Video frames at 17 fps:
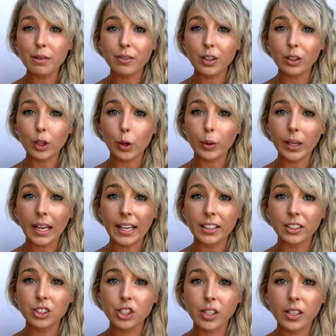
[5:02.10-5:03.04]
of a
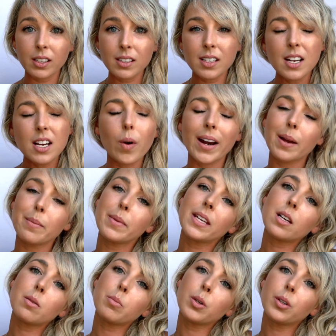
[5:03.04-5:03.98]
location. When I'm
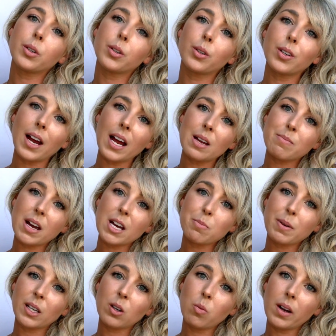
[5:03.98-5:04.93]
in a mood, I
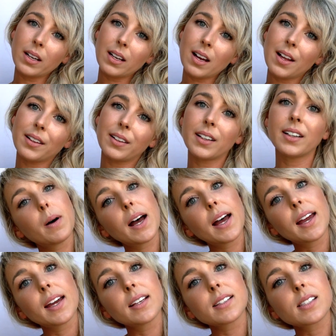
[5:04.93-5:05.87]
might pick one color,
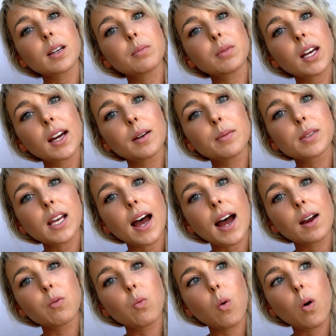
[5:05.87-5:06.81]
but sometimes
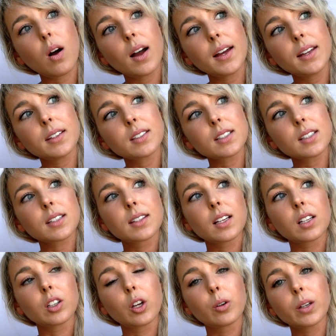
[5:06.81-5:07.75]
I want
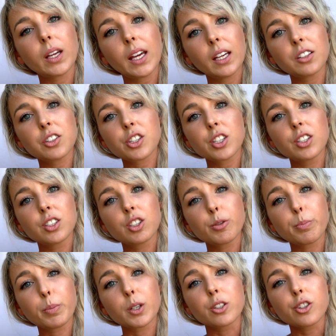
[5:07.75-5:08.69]
the location to
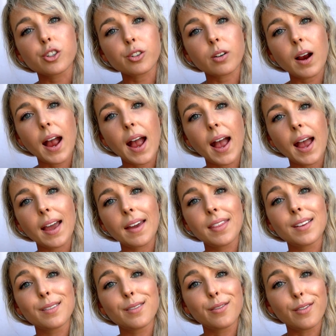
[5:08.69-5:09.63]
portray
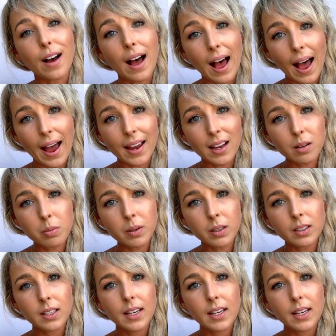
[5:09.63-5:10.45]
the vibe